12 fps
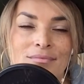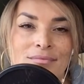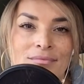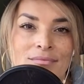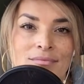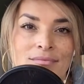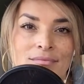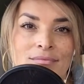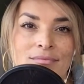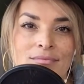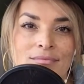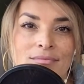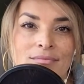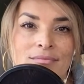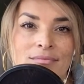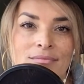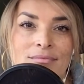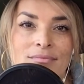
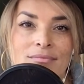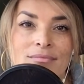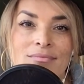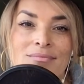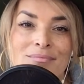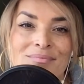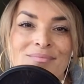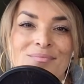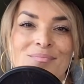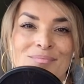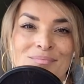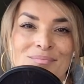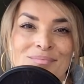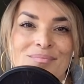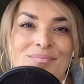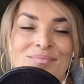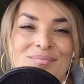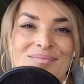
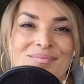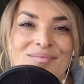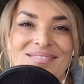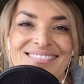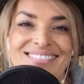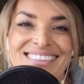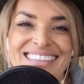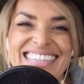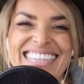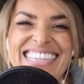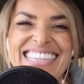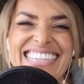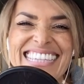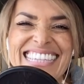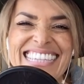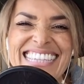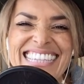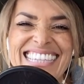
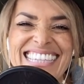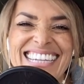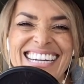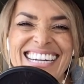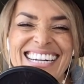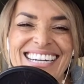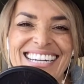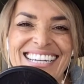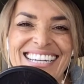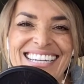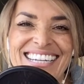The person shown says nothing.